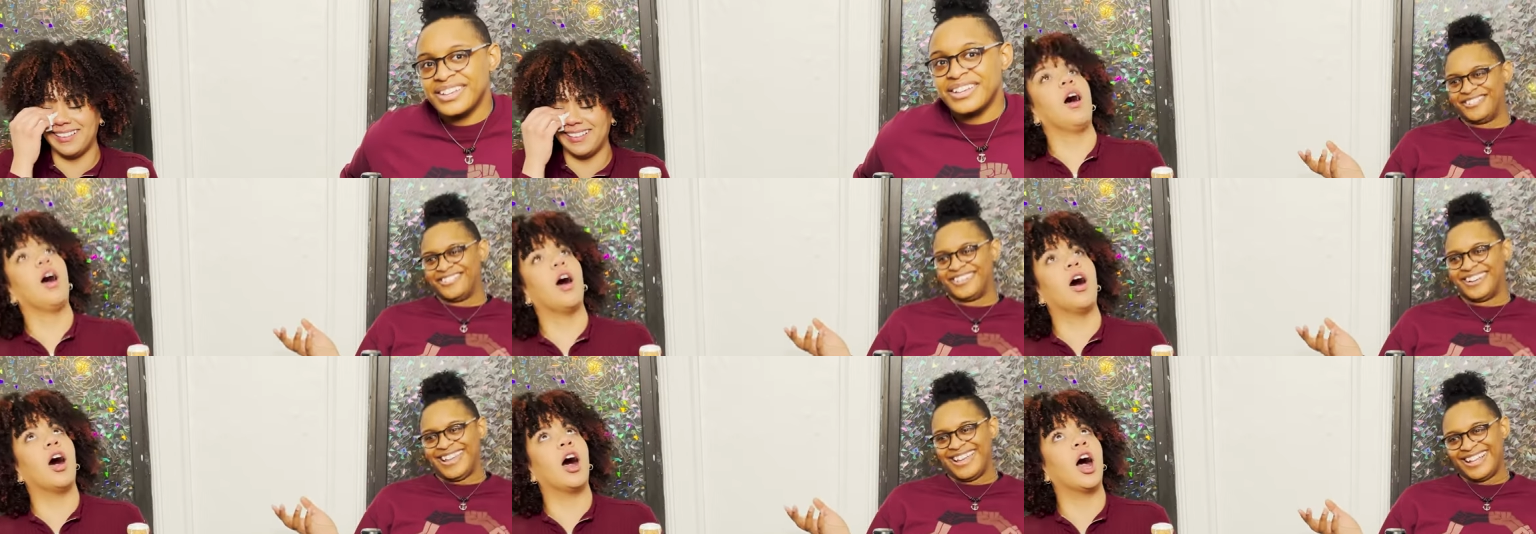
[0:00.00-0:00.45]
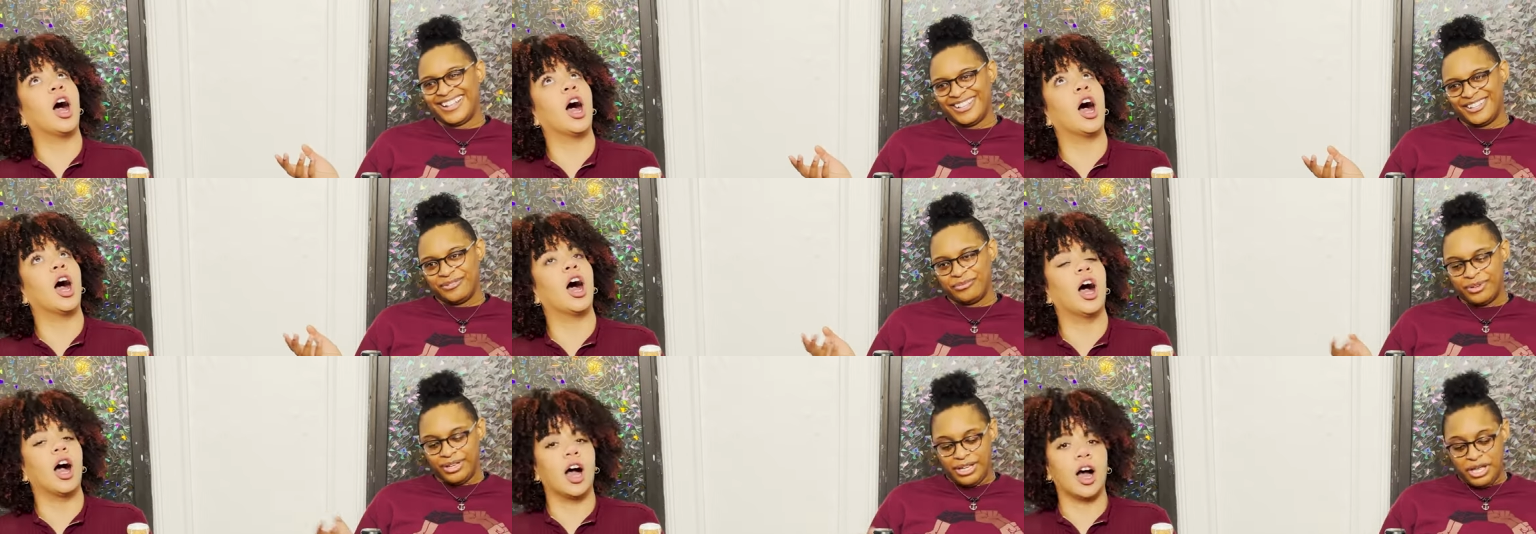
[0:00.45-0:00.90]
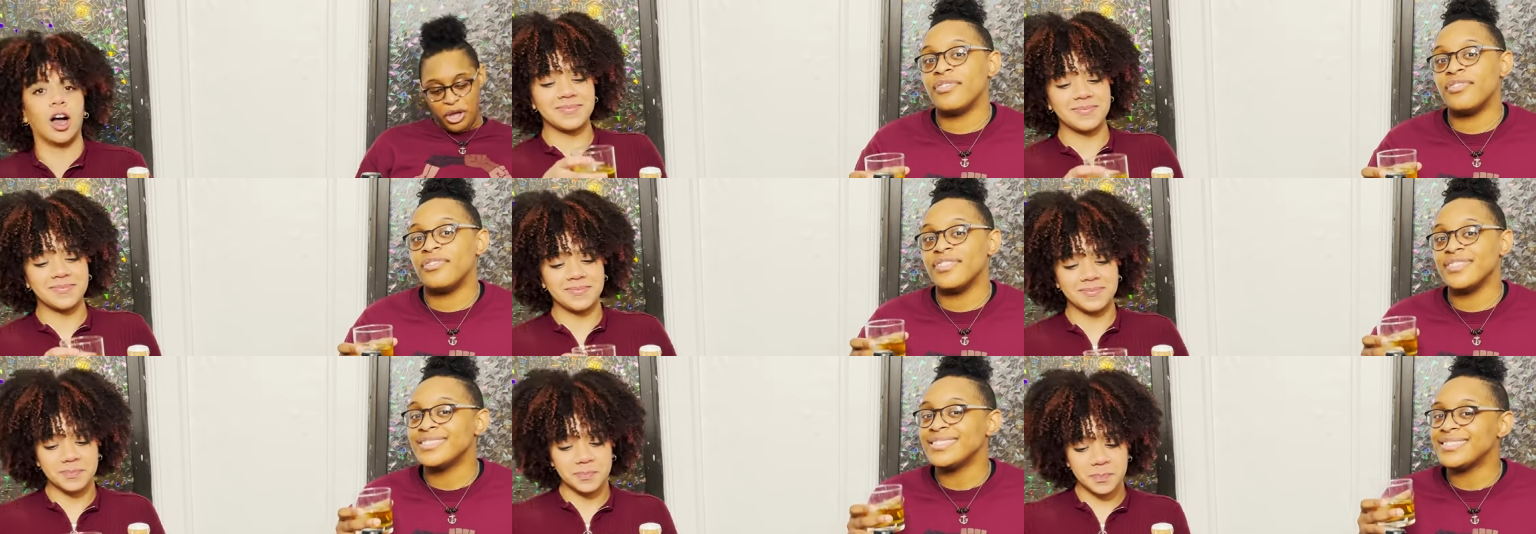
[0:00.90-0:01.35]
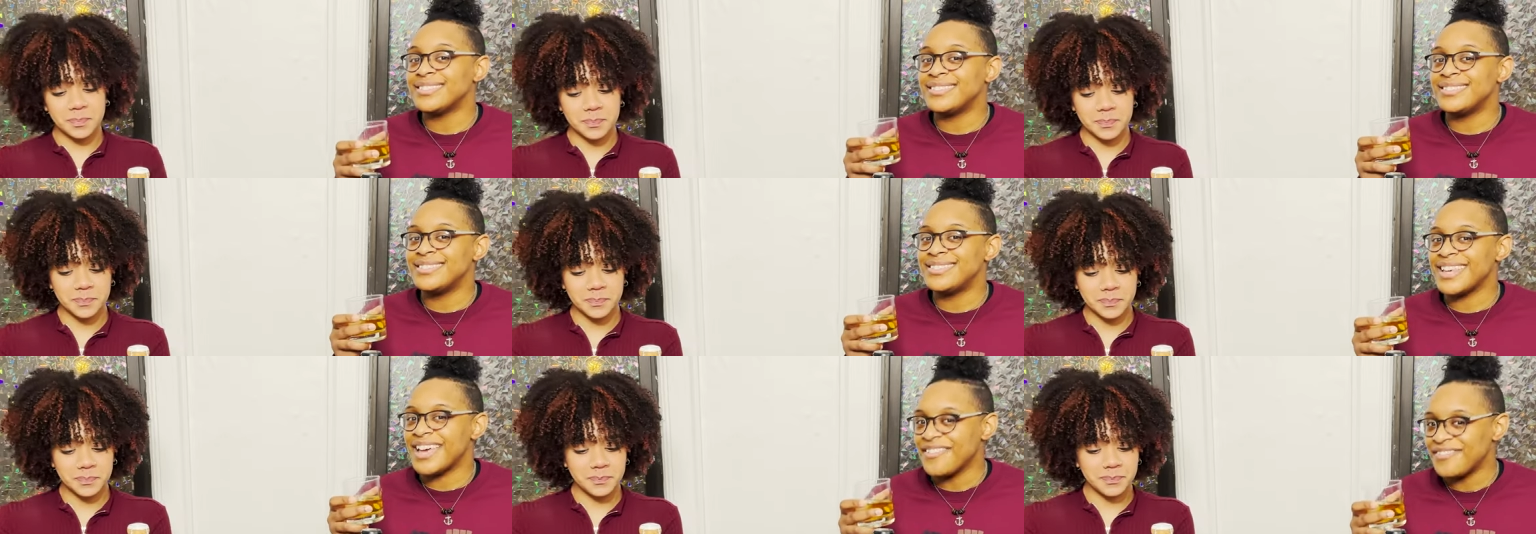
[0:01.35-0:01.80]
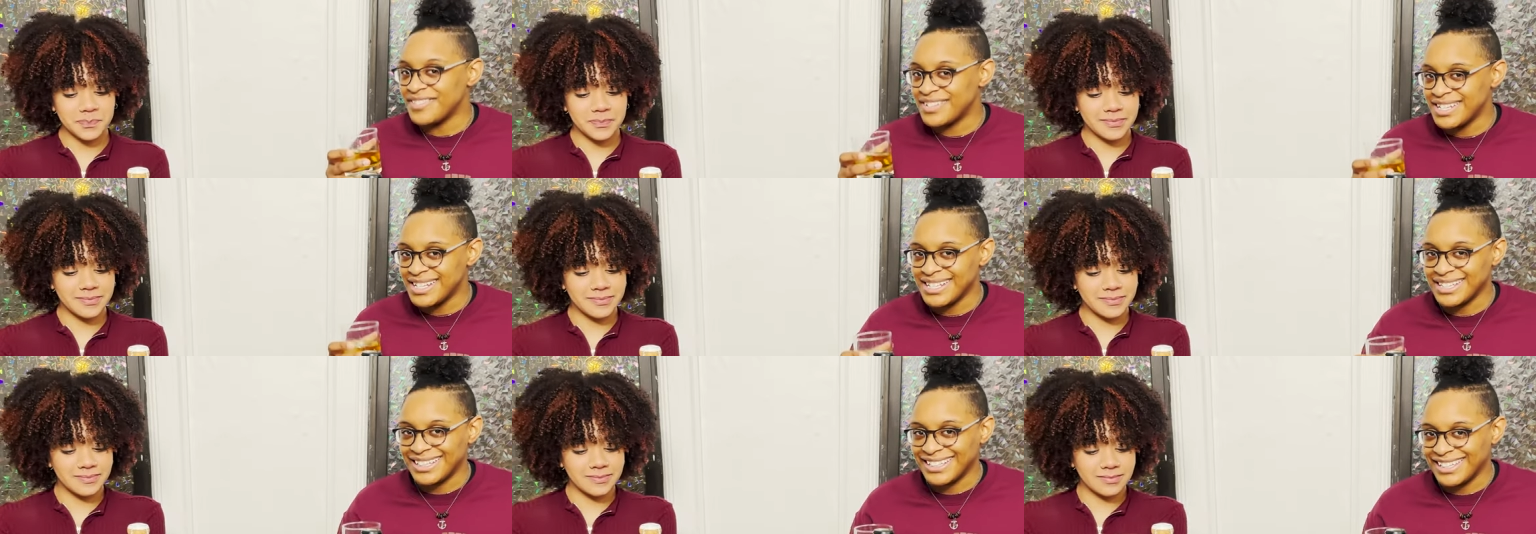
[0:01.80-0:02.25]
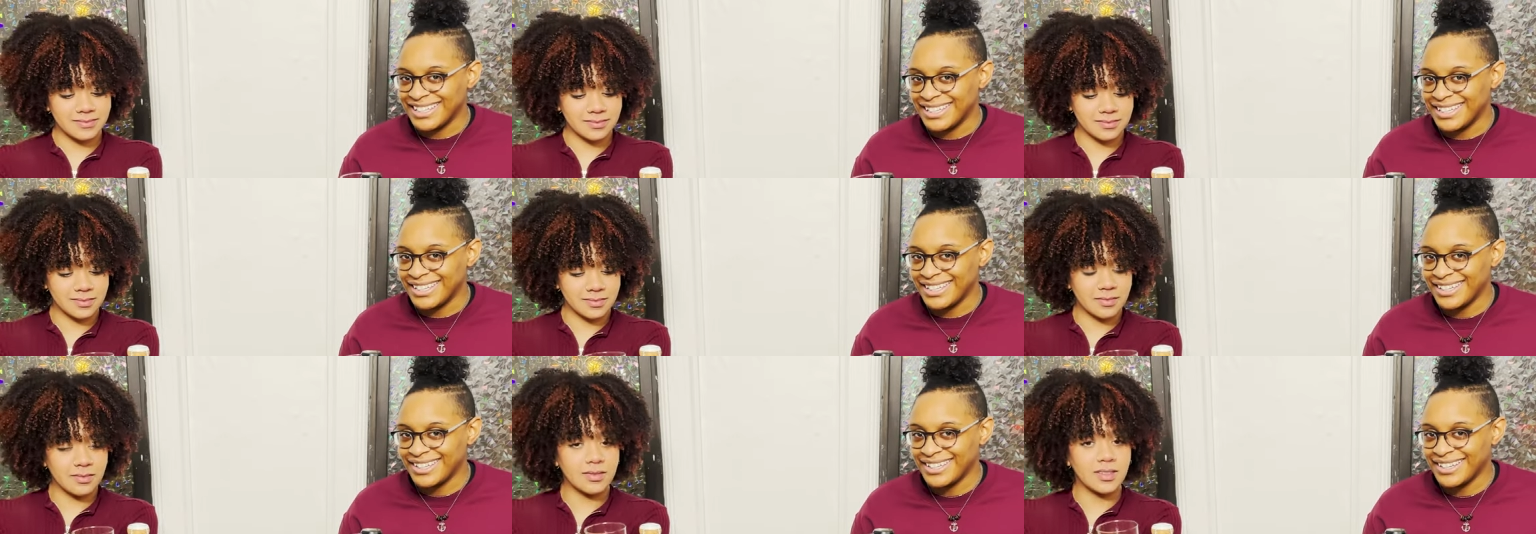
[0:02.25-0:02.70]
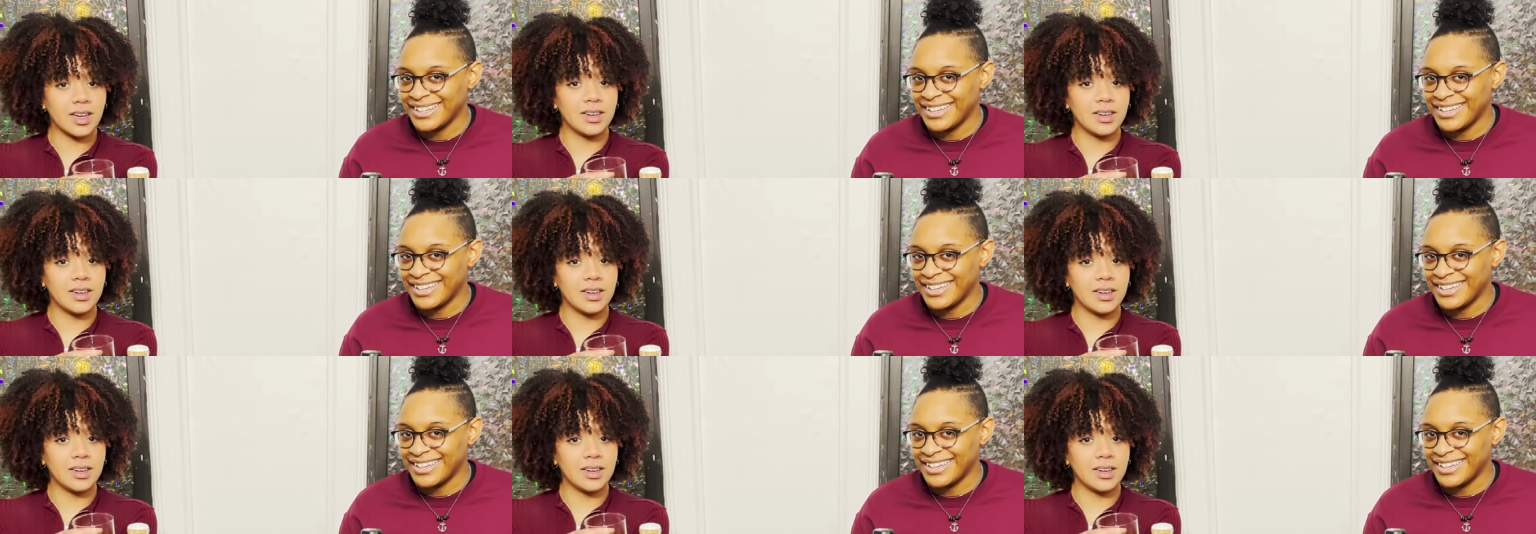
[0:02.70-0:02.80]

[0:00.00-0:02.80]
Speaker 1: Oh. This is definitely